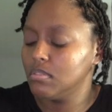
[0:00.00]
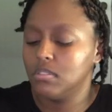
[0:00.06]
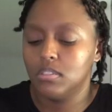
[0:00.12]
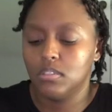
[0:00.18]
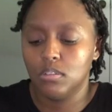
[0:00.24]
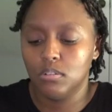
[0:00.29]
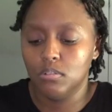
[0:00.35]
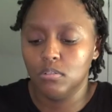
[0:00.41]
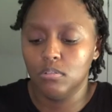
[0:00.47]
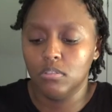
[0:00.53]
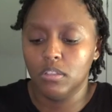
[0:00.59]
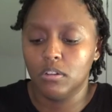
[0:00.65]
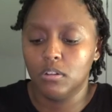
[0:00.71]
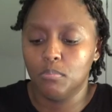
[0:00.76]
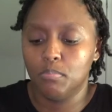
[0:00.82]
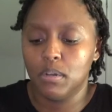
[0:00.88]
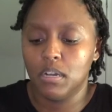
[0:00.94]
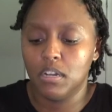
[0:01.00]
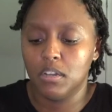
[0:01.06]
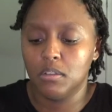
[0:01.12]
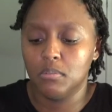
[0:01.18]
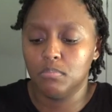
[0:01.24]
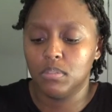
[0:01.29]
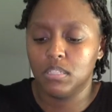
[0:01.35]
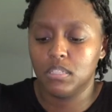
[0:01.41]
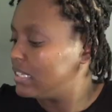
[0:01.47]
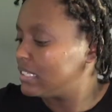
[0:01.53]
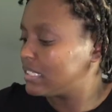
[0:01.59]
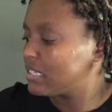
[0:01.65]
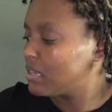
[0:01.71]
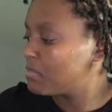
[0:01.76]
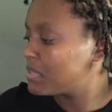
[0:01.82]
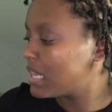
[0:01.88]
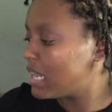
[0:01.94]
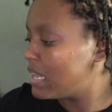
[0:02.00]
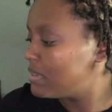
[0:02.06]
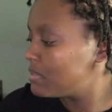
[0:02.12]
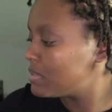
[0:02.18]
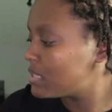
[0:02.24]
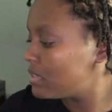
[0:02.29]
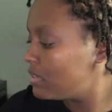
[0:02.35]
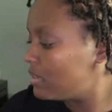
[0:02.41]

two little pumps. And sometimes